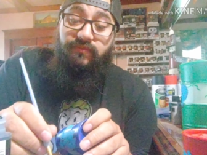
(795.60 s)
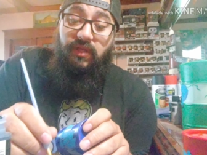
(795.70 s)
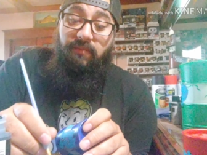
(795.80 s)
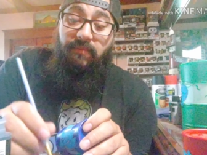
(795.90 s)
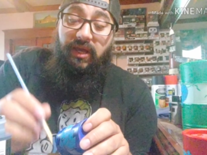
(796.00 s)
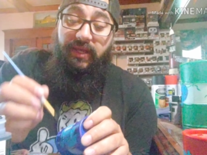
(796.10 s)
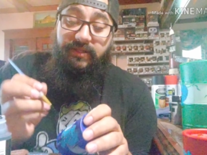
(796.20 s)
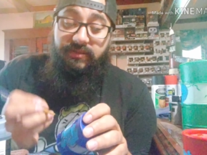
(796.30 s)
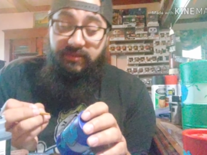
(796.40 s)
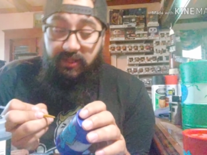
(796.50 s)
might
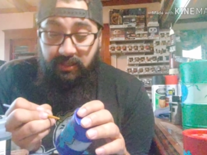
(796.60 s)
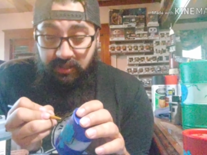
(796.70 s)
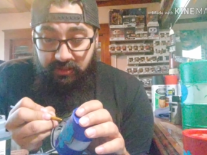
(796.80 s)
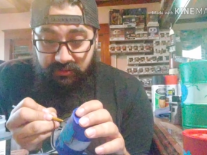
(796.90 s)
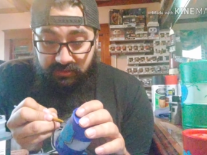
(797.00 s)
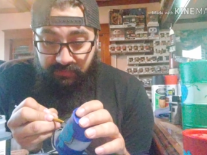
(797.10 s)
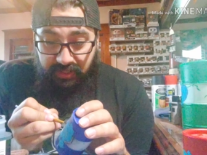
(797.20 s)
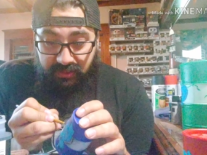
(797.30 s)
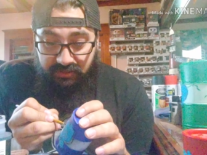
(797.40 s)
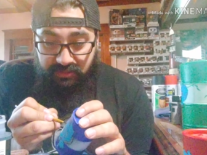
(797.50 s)
just
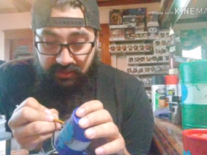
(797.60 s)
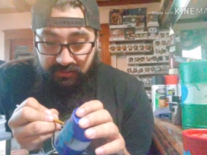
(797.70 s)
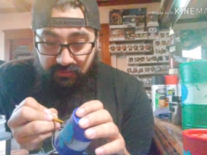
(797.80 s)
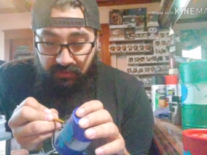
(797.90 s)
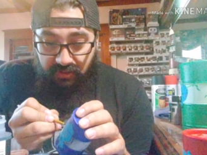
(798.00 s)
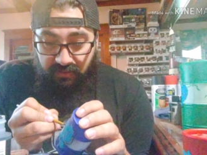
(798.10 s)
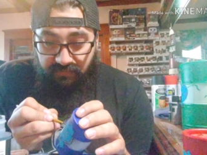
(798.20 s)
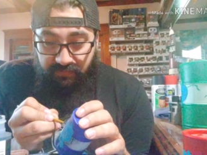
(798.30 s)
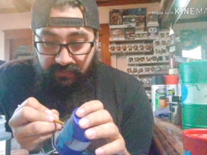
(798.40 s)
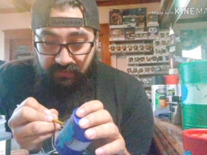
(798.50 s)
make a stencil
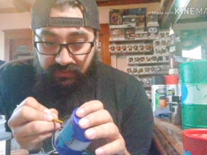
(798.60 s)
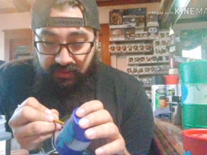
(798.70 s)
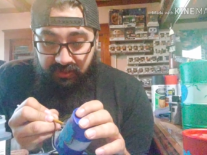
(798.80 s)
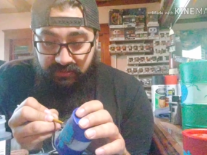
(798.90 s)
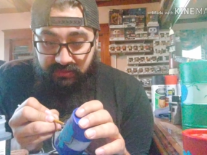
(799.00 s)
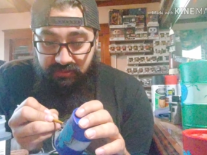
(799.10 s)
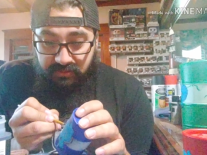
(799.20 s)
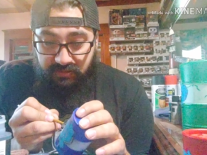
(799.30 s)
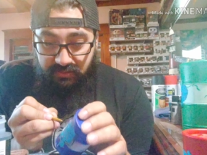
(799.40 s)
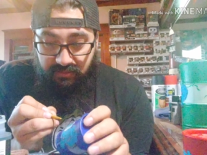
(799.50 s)
of this
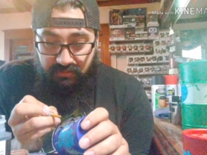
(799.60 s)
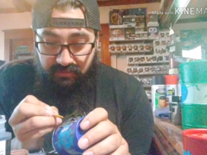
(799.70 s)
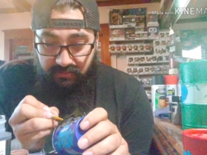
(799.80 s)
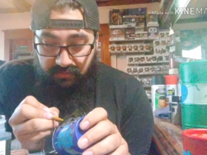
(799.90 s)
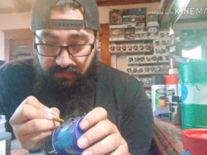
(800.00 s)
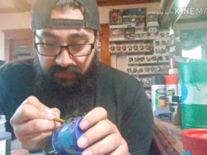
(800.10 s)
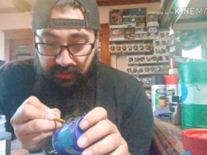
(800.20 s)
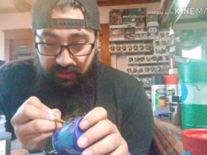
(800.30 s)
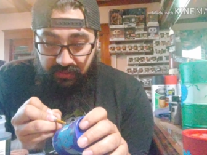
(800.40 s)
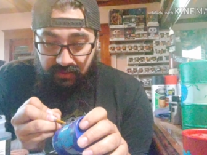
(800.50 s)

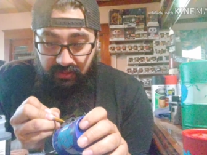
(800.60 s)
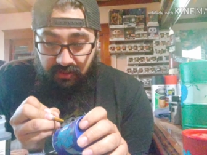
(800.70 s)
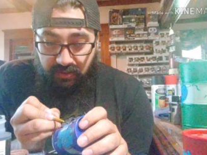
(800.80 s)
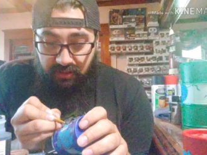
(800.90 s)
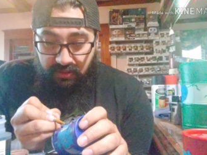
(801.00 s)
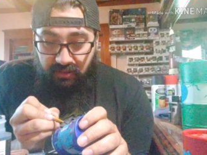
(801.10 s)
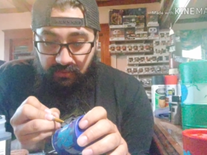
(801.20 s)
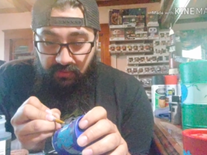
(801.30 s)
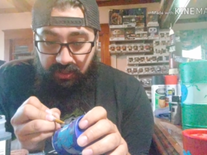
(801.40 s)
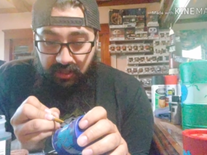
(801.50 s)
graffiti. That
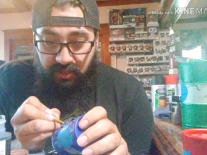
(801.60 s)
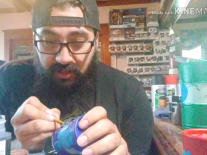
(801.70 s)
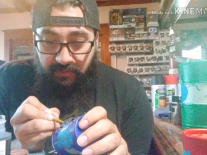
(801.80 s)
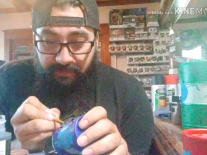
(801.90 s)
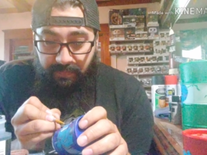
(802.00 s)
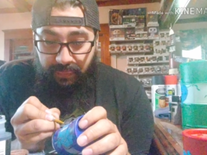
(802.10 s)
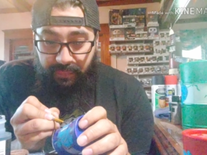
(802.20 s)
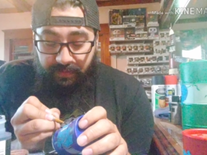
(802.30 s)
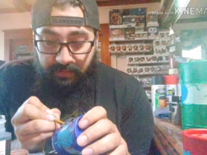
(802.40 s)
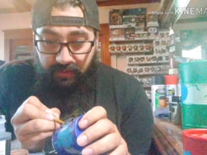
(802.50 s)
way I
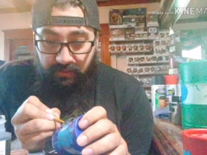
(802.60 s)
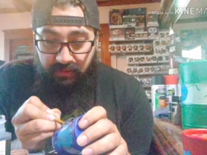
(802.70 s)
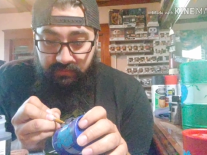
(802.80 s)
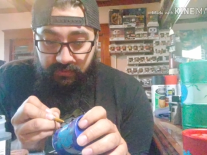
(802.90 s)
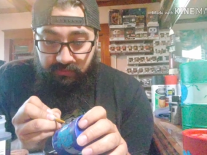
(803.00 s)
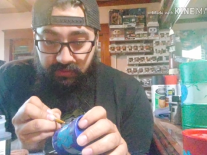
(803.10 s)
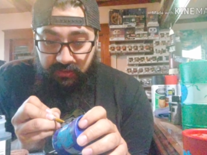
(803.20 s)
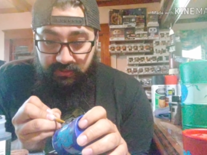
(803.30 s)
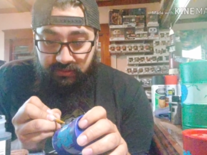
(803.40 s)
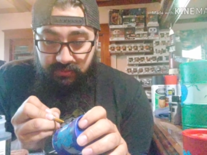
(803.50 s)
don't have to do
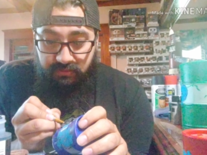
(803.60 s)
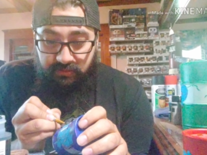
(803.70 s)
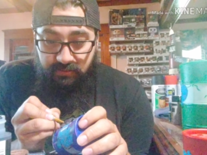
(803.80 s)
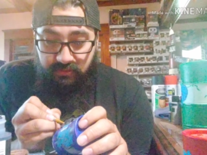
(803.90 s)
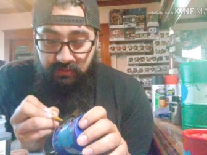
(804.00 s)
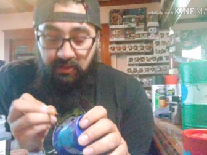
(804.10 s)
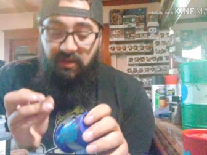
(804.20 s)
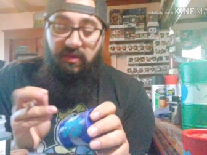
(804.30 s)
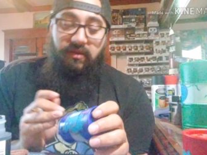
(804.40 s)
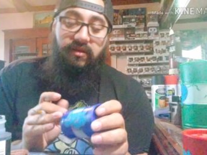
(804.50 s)
this.
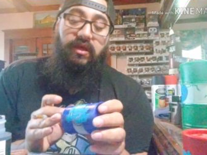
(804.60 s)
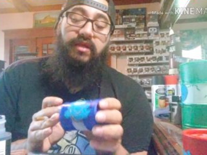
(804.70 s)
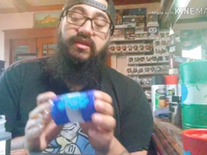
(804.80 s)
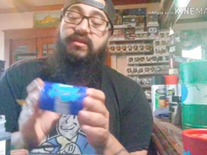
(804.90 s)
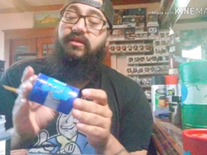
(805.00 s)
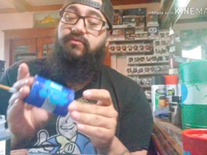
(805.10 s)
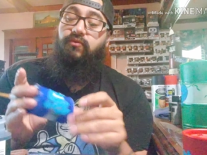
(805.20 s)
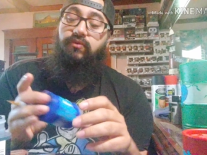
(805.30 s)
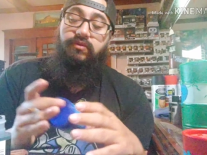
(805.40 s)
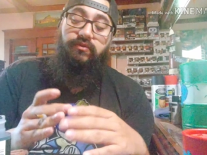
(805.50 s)
Yeah, I think that's what
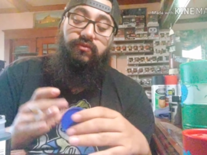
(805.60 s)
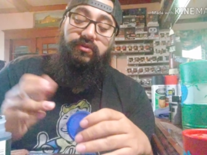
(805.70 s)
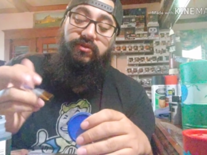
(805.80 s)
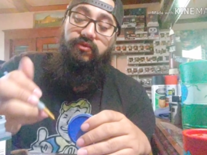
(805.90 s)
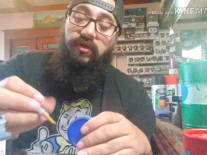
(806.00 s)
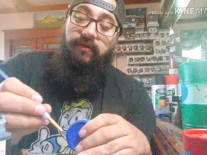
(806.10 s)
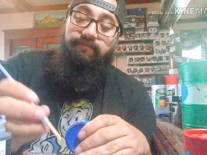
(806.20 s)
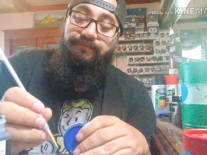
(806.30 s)
we'll do. We'll do